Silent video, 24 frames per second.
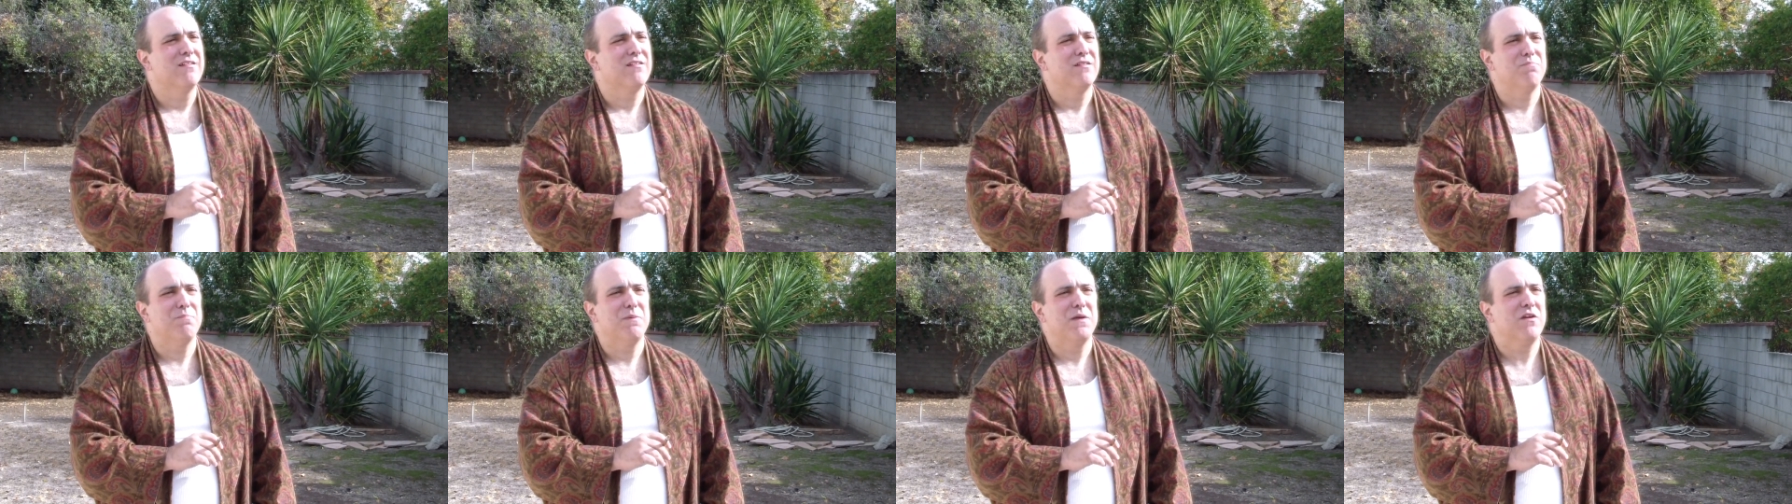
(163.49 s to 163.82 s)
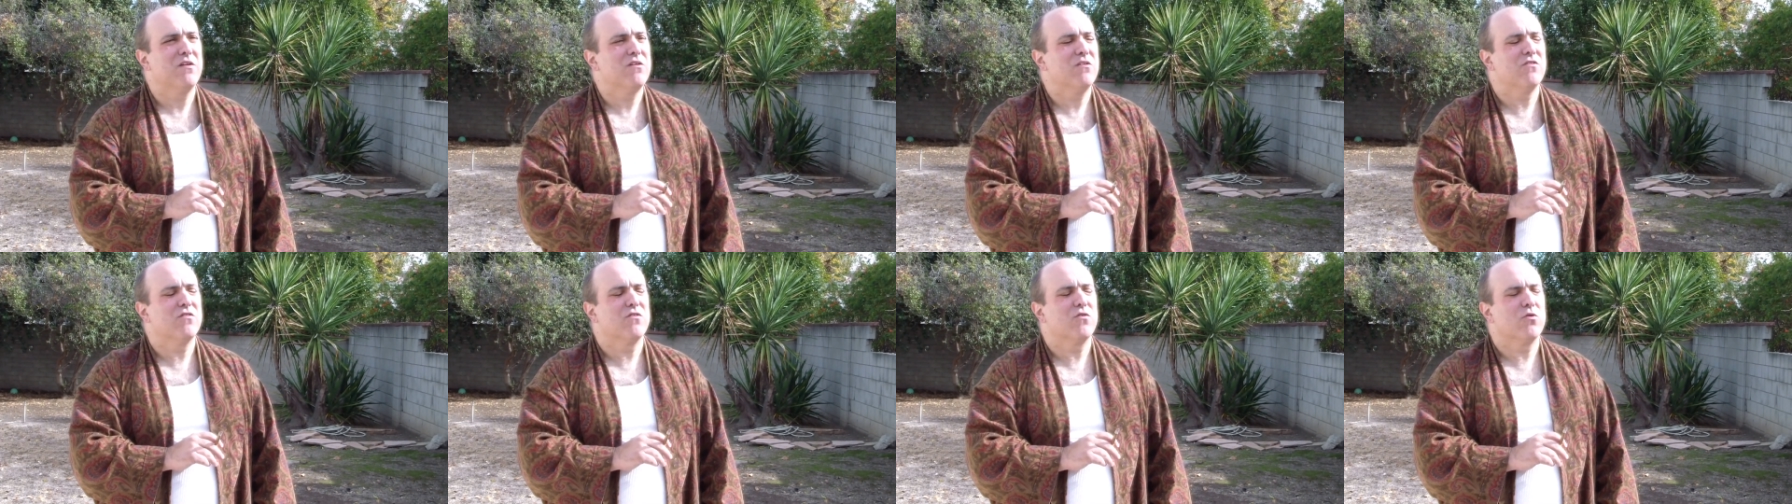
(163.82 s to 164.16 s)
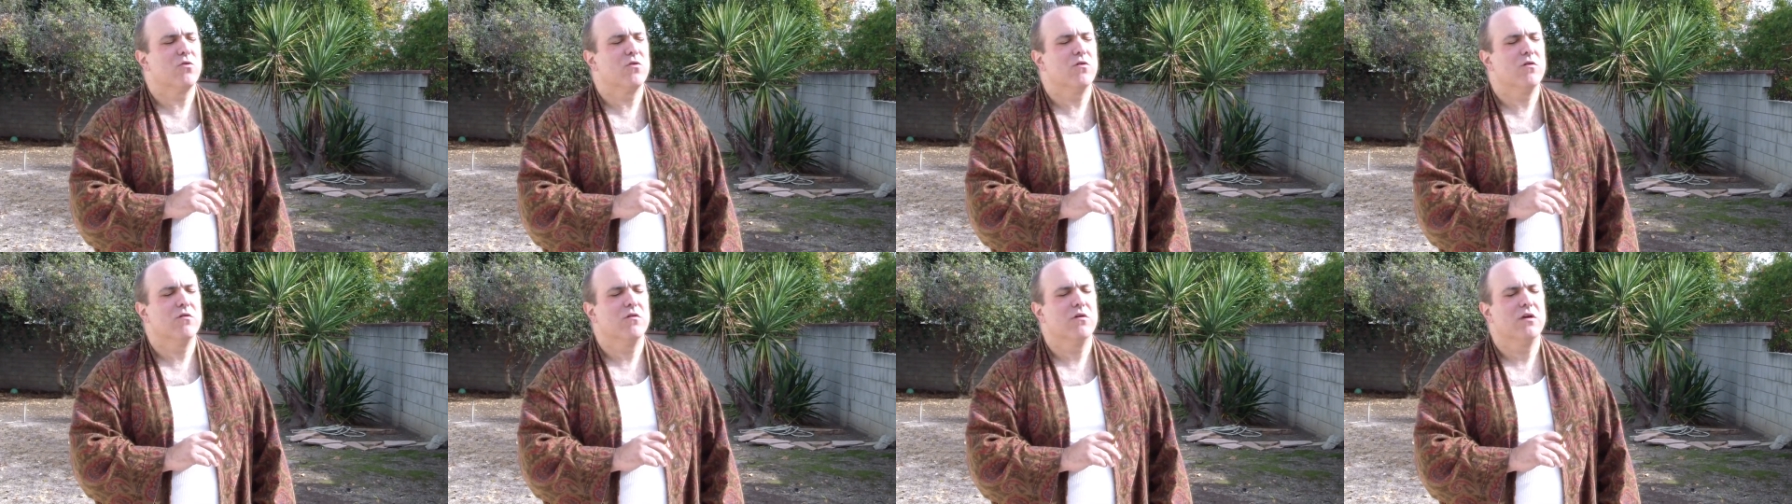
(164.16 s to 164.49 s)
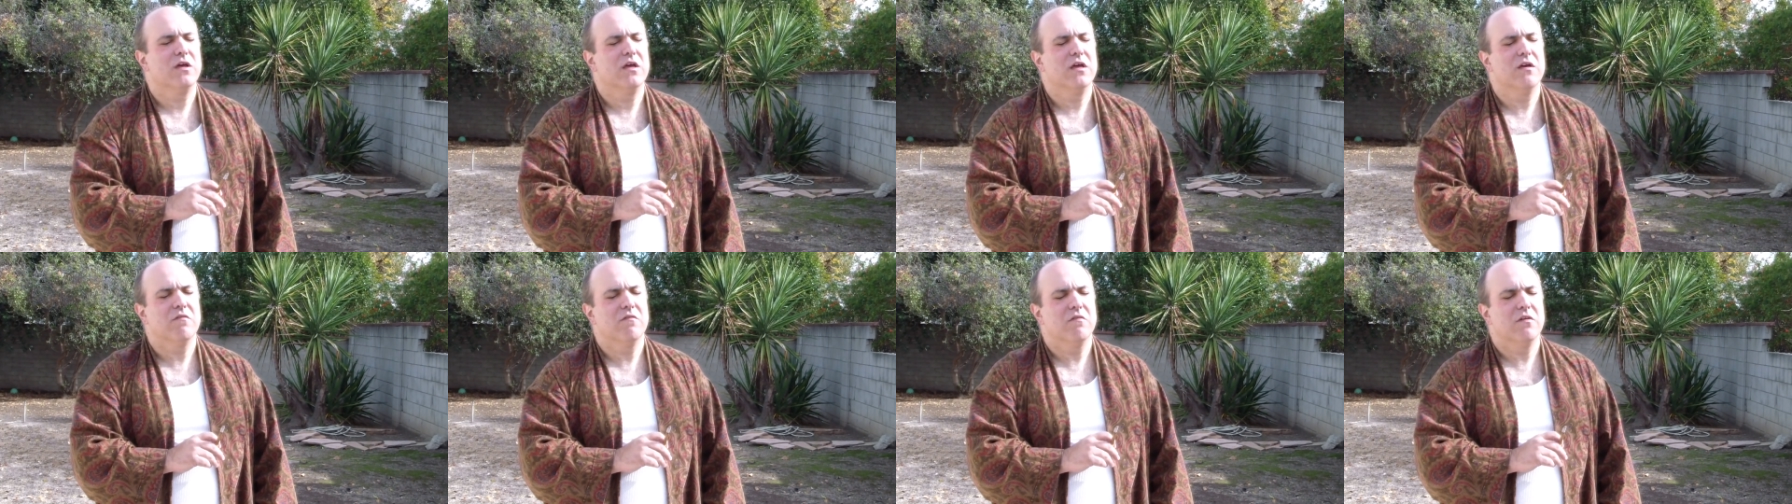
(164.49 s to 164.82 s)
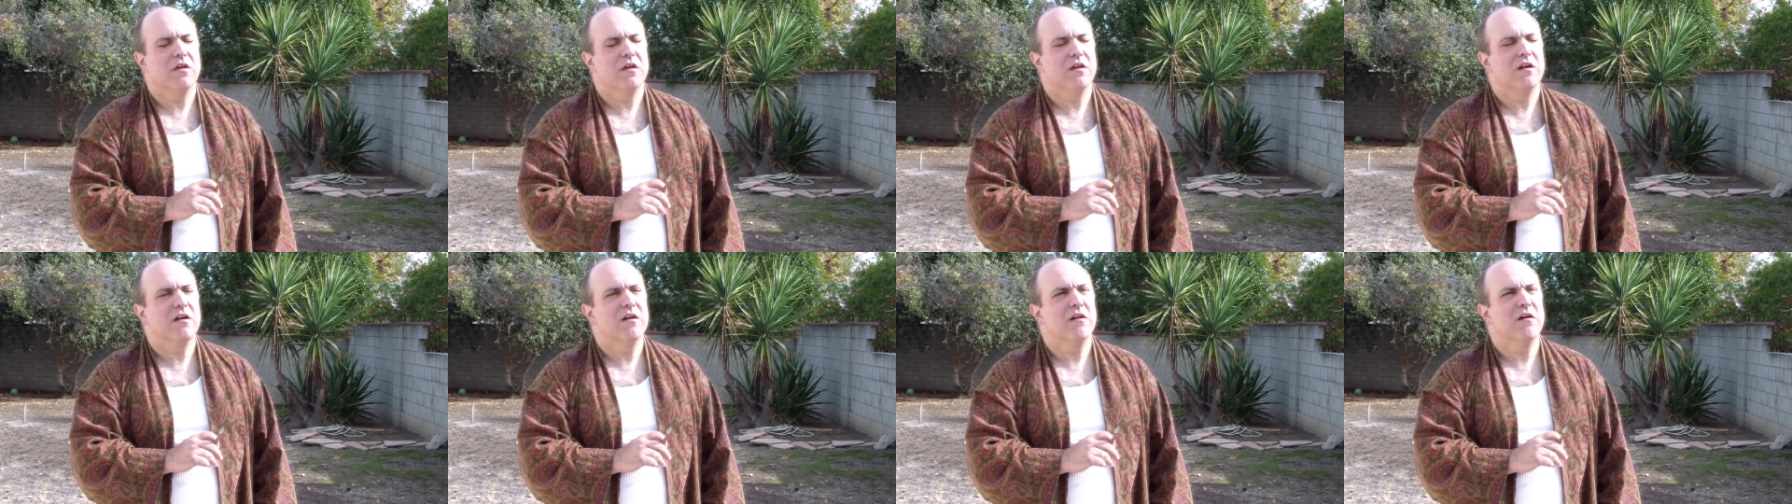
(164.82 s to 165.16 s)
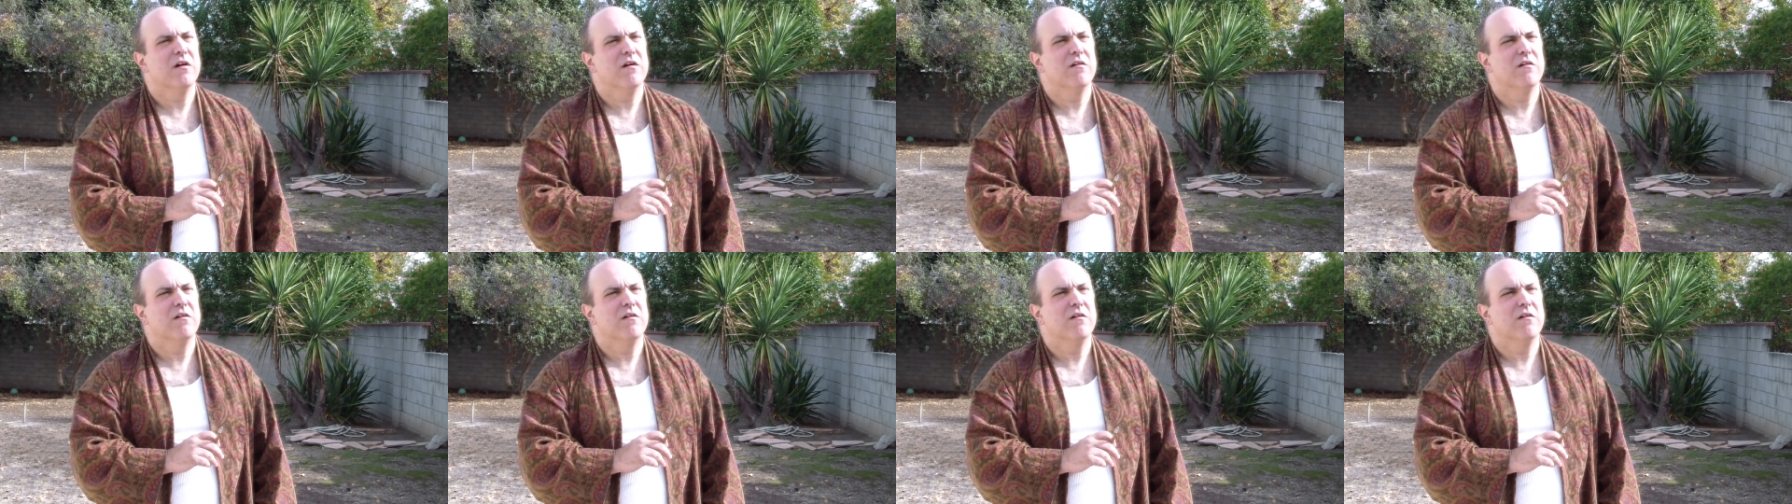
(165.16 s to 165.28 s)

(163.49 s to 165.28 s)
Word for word: spirits grow heavy in